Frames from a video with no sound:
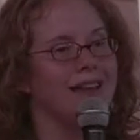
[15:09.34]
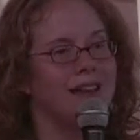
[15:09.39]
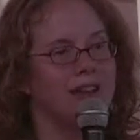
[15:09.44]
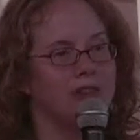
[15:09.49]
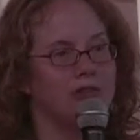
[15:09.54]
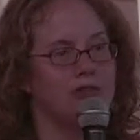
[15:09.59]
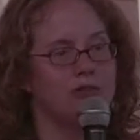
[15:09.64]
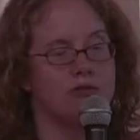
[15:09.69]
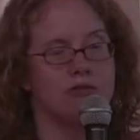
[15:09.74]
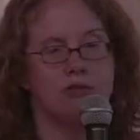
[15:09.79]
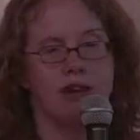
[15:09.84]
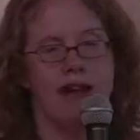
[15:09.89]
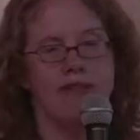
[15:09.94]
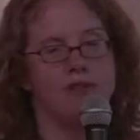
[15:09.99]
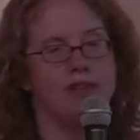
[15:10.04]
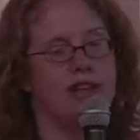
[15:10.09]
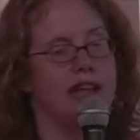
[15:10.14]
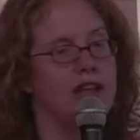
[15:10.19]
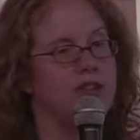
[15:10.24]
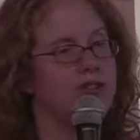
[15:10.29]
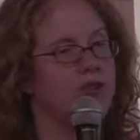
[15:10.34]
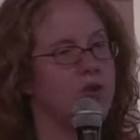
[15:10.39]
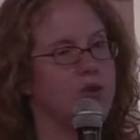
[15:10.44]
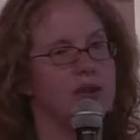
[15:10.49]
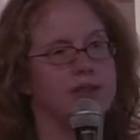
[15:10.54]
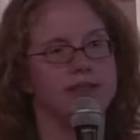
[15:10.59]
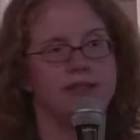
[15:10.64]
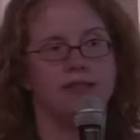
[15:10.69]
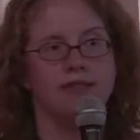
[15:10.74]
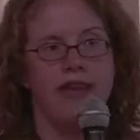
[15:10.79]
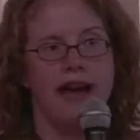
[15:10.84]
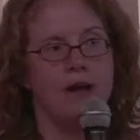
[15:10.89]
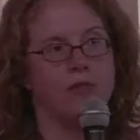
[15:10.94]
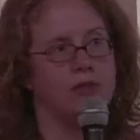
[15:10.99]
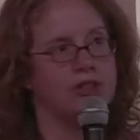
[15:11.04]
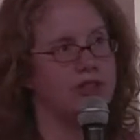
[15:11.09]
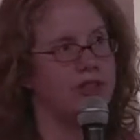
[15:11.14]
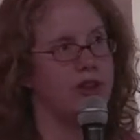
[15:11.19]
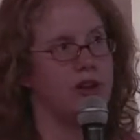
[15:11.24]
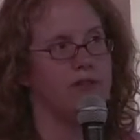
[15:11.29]
to gravitate towards that
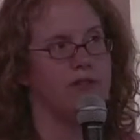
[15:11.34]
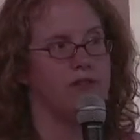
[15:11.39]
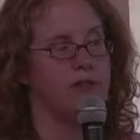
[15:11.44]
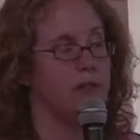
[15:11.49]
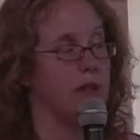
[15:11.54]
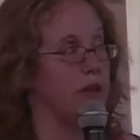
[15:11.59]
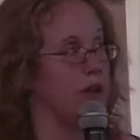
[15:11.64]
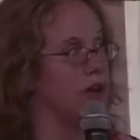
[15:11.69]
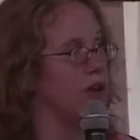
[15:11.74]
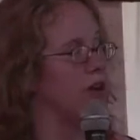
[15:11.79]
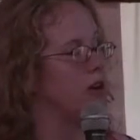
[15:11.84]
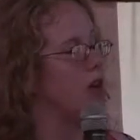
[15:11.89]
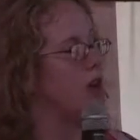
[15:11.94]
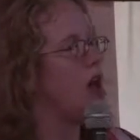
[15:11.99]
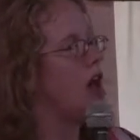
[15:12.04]
which they are familiar.